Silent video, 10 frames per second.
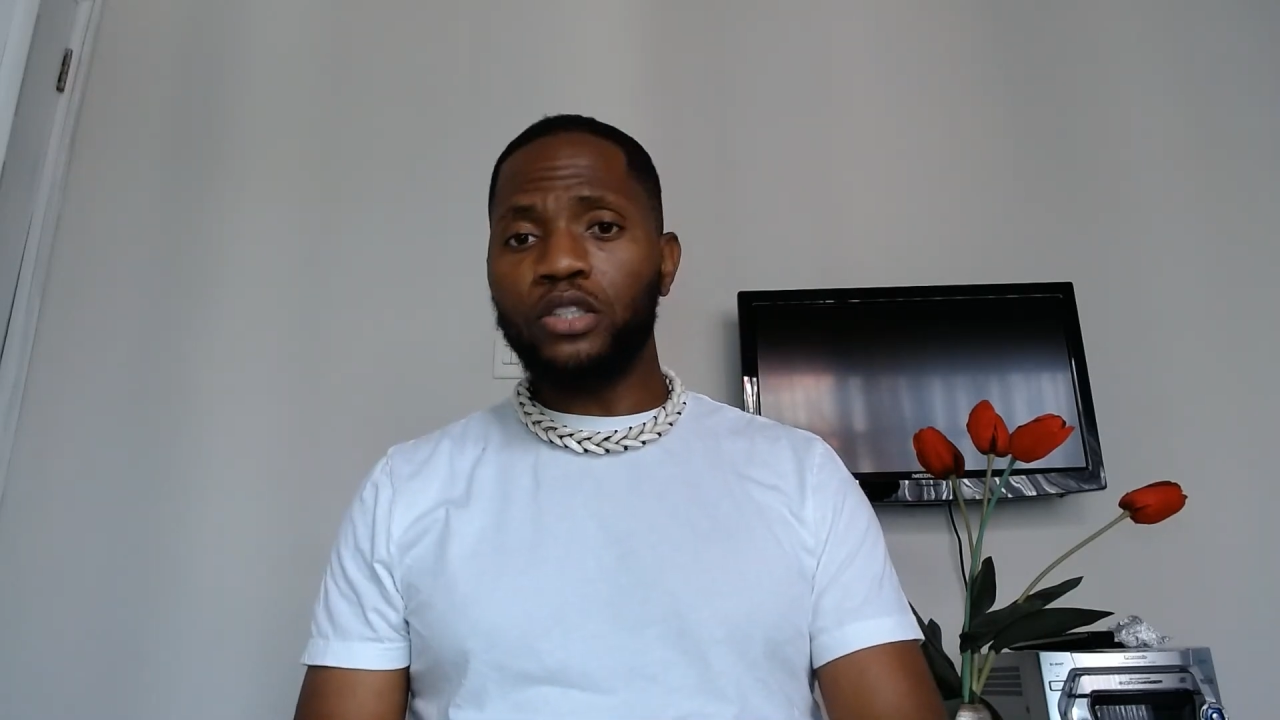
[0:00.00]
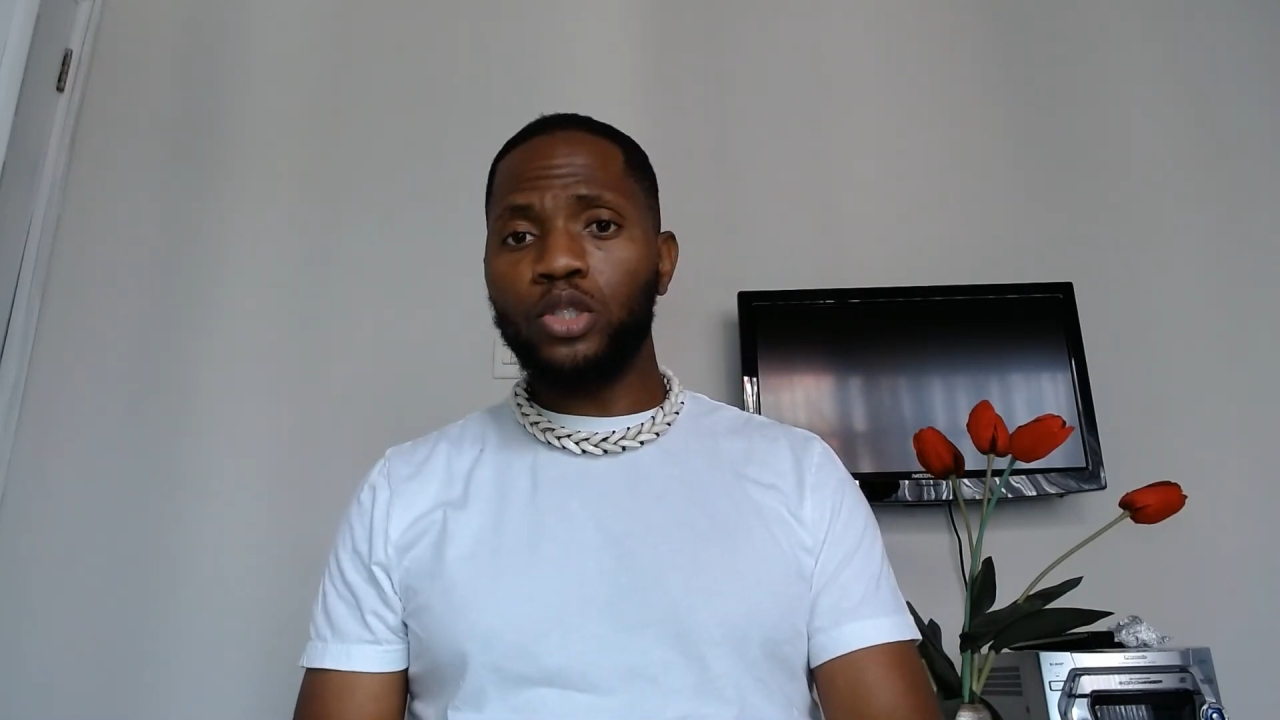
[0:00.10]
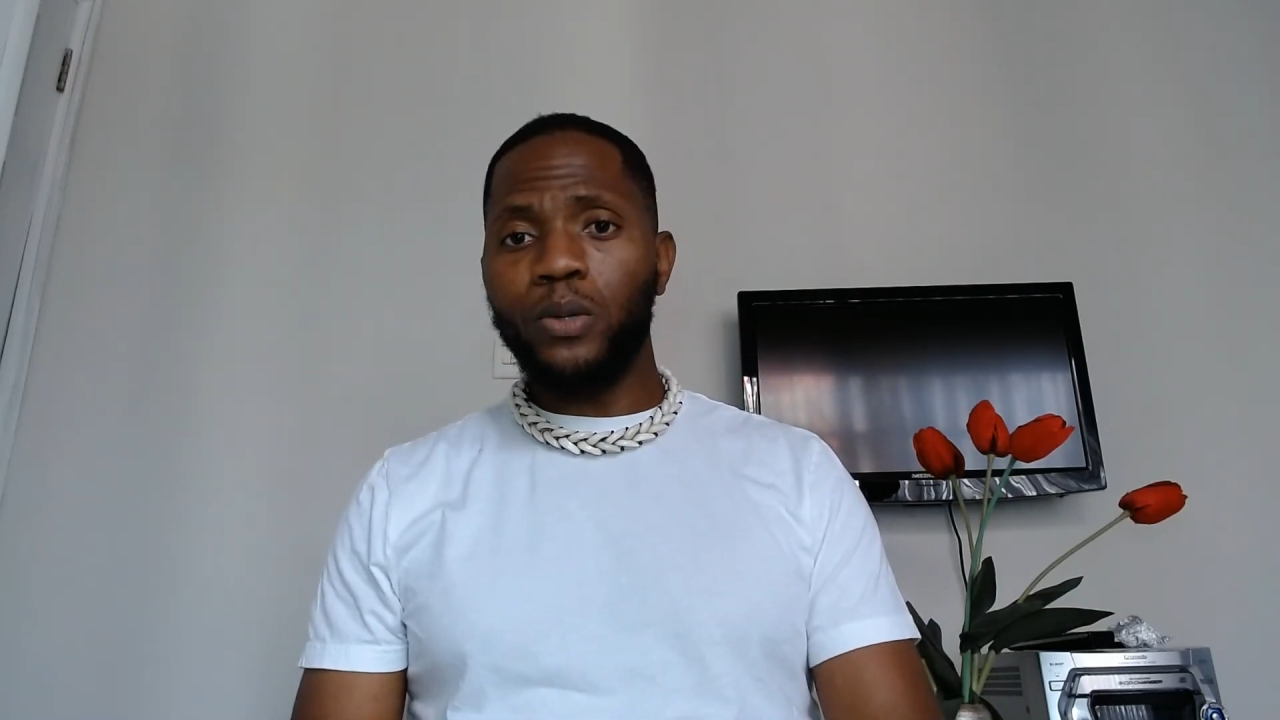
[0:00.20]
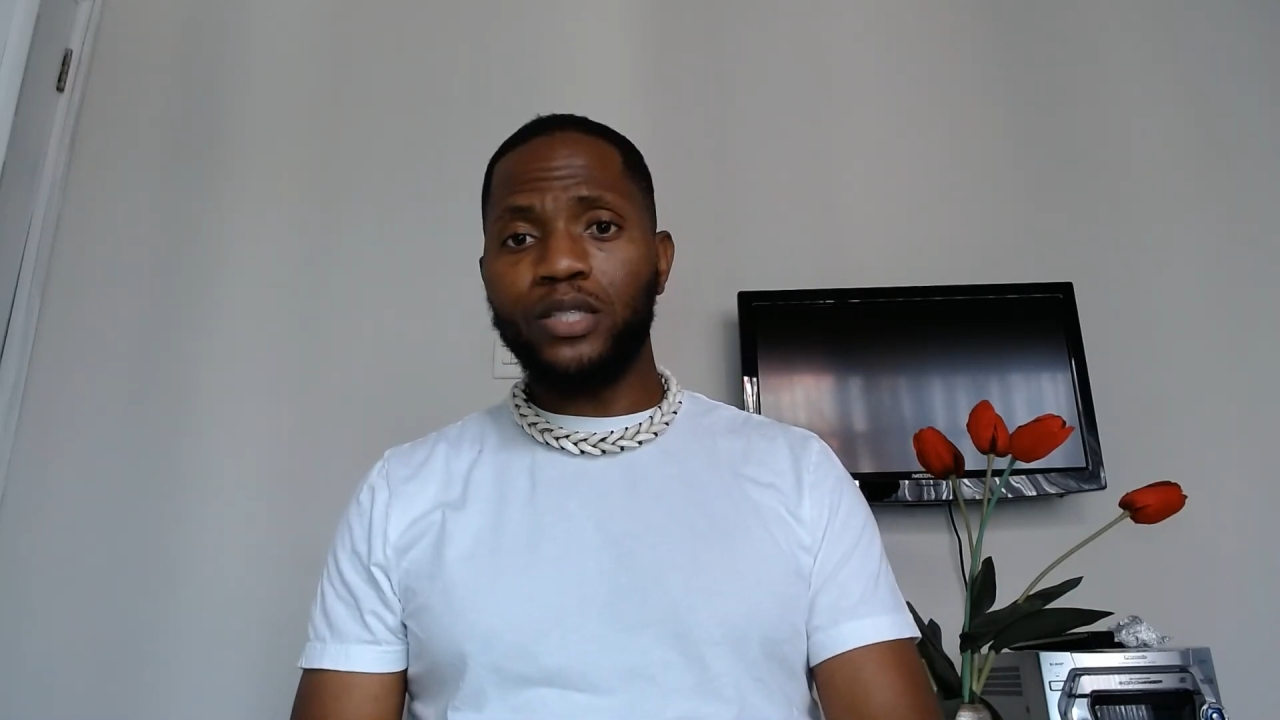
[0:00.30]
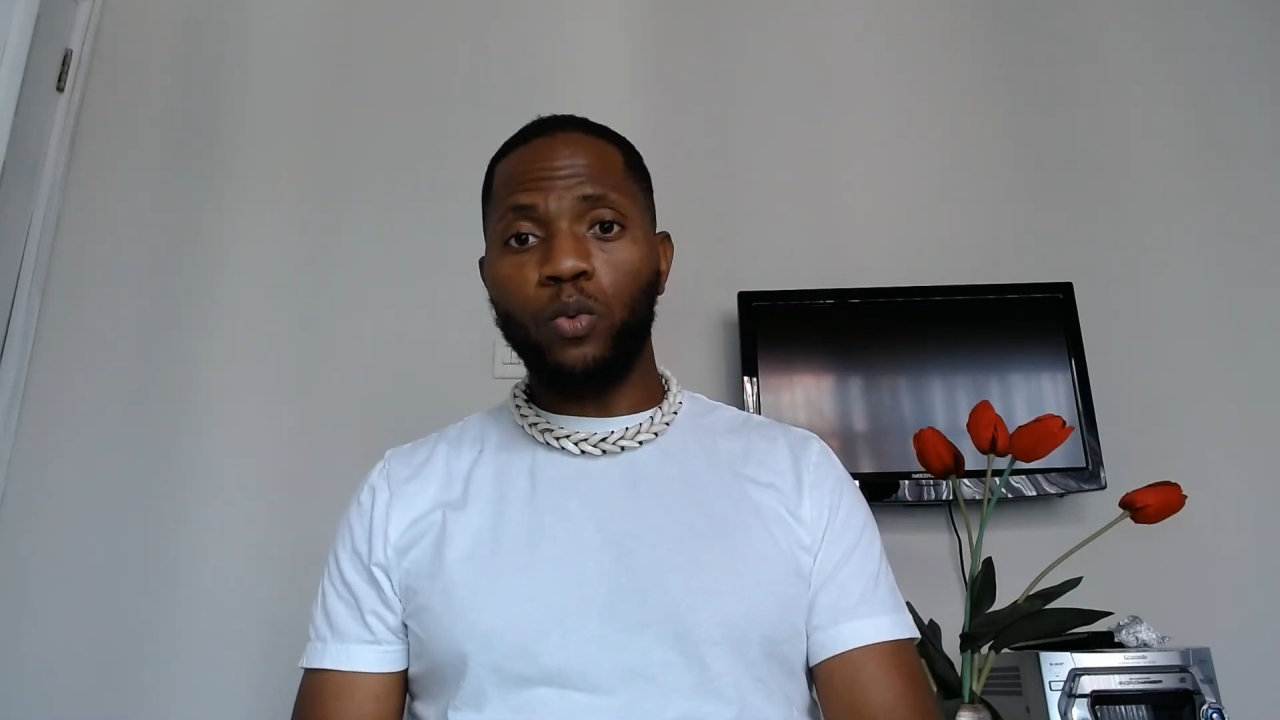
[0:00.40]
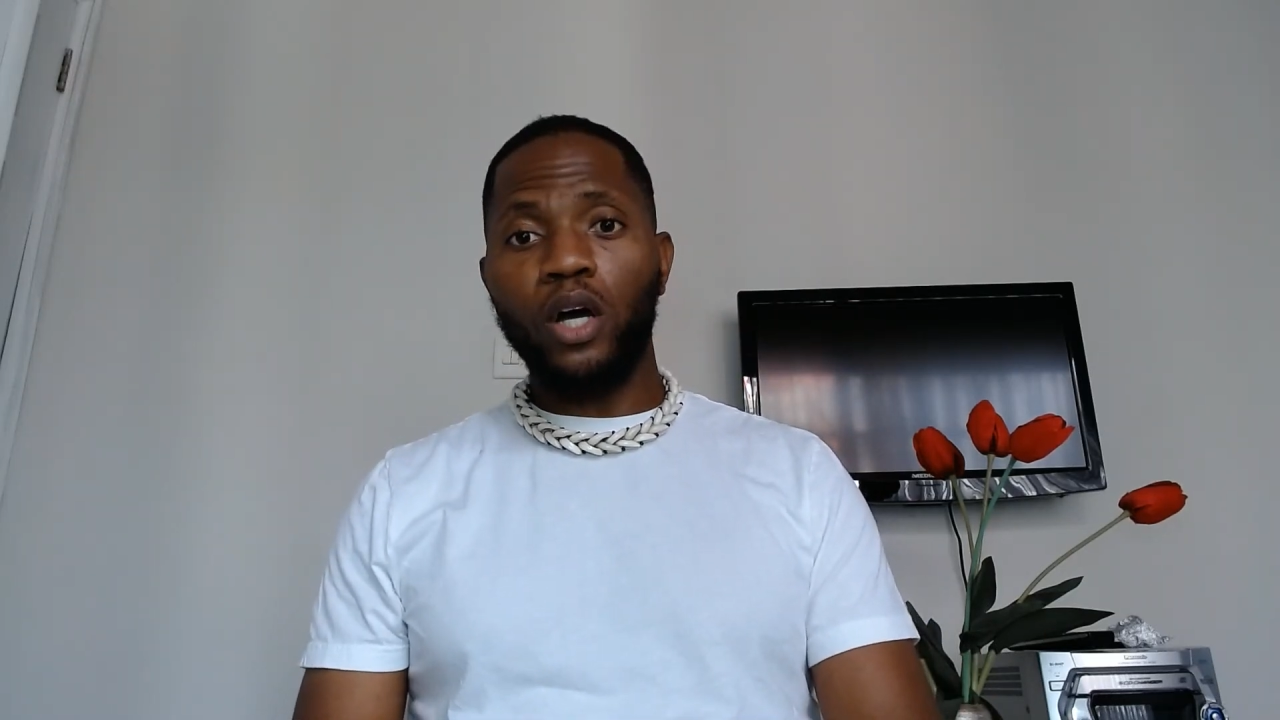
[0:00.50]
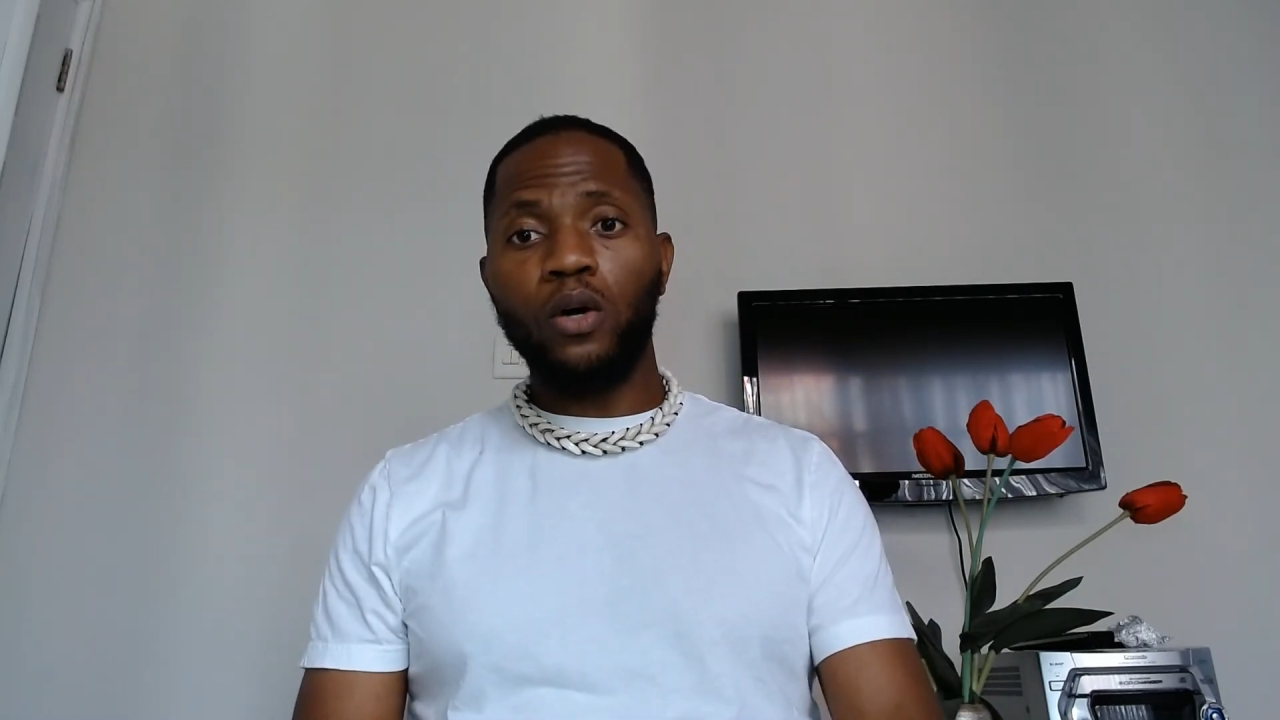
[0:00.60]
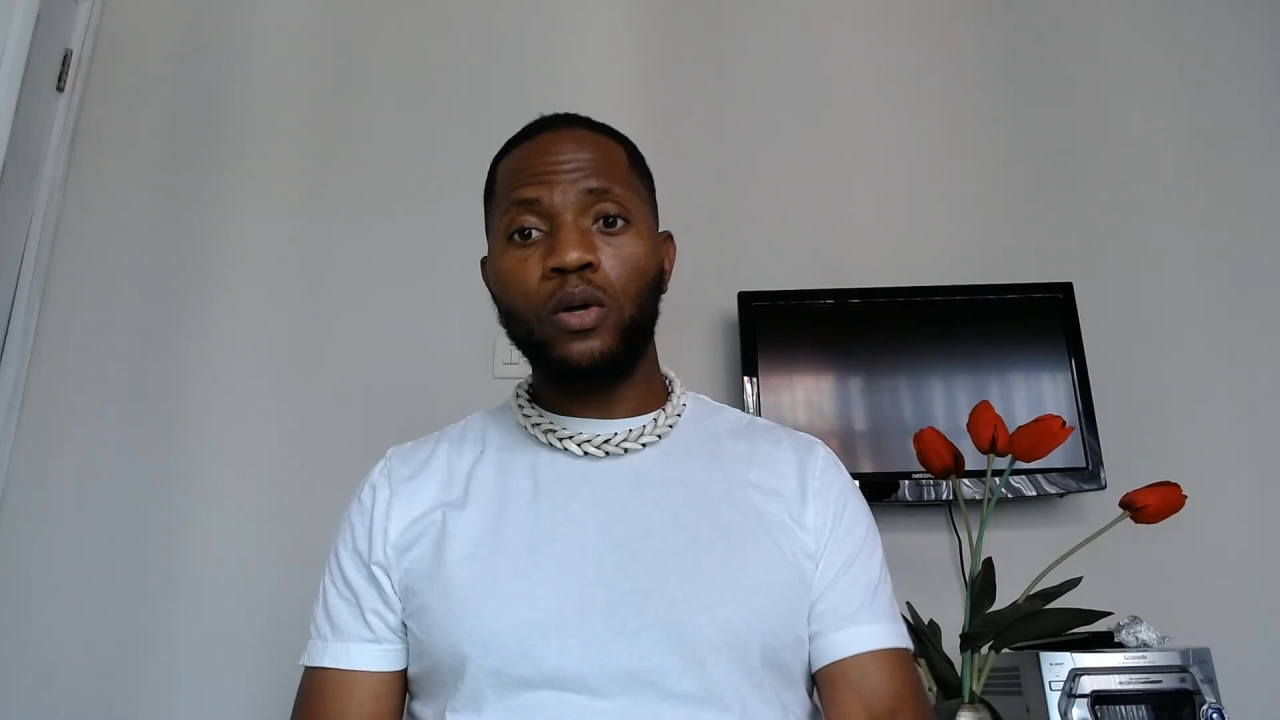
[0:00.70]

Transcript: as well.